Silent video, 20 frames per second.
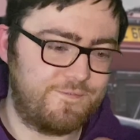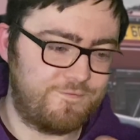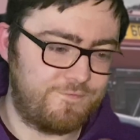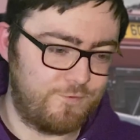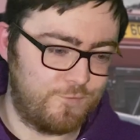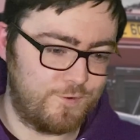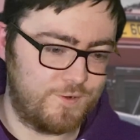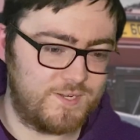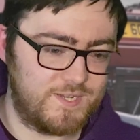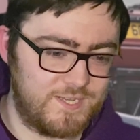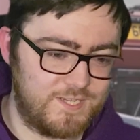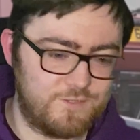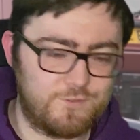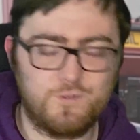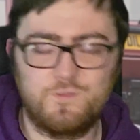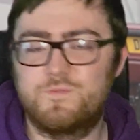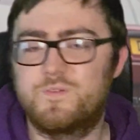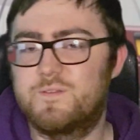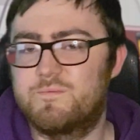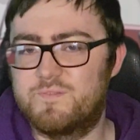40
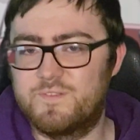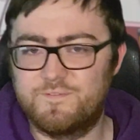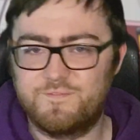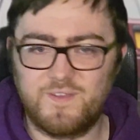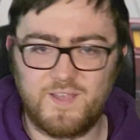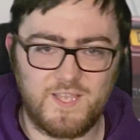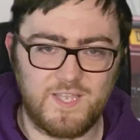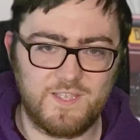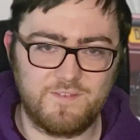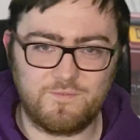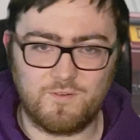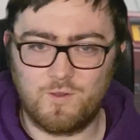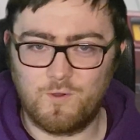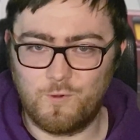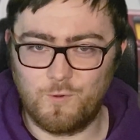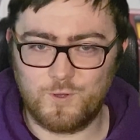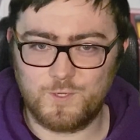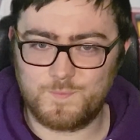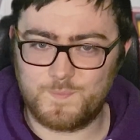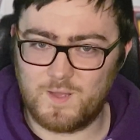to 55
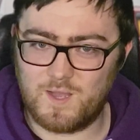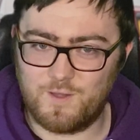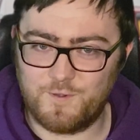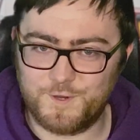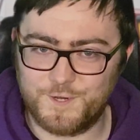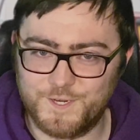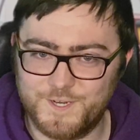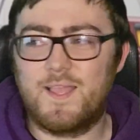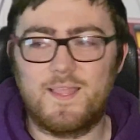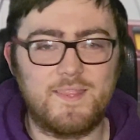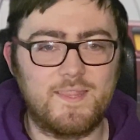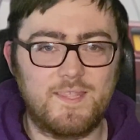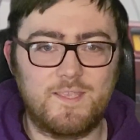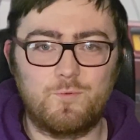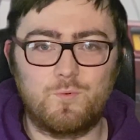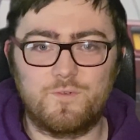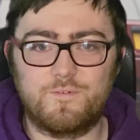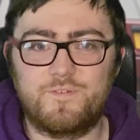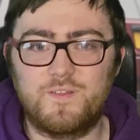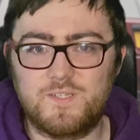horsepower, and they
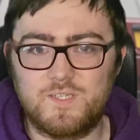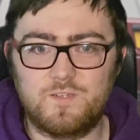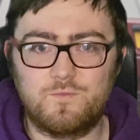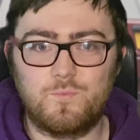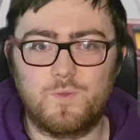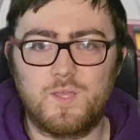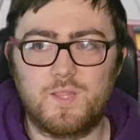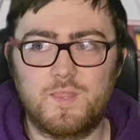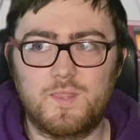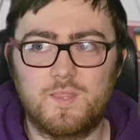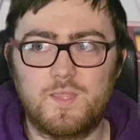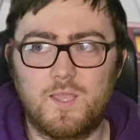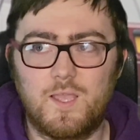were fitted with,